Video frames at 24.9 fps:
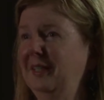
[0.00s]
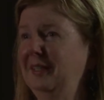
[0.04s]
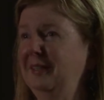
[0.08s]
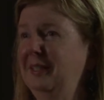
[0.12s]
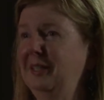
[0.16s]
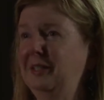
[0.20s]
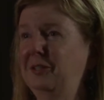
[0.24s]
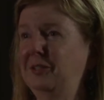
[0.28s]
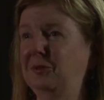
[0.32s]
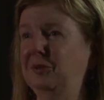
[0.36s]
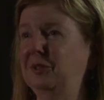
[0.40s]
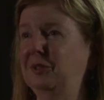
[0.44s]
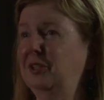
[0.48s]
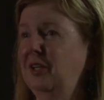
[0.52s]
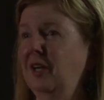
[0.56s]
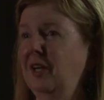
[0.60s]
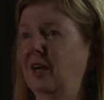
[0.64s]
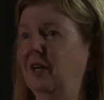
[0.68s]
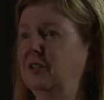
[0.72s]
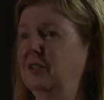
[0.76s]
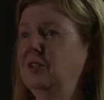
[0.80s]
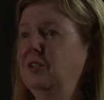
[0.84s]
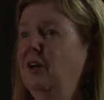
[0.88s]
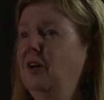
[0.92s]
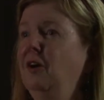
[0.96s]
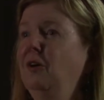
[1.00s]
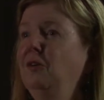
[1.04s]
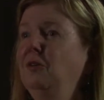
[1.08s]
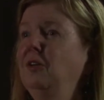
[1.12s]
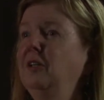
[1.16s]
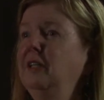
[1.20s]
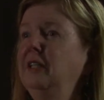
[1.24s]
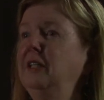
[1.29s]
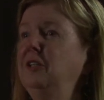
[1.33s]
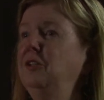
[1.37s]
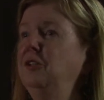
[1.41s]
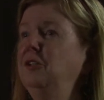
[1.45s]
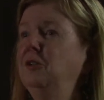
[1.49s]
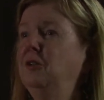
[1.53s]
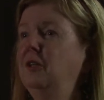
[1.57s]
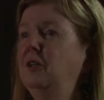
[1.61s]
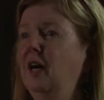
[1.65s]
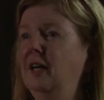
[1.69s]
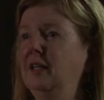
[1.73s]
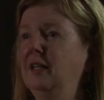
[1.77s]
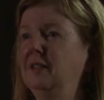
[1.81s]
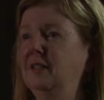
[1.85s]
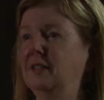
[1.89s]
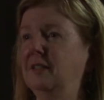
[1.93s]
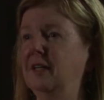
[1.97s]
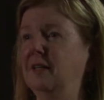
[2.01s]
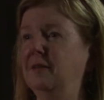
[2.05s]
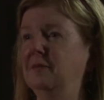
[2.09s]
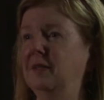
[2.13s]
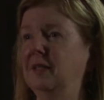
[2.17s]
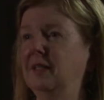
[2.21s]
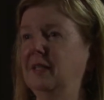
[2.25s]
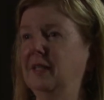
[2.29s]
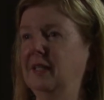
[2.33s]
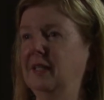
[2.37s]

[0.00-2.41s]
This was a totally new concept.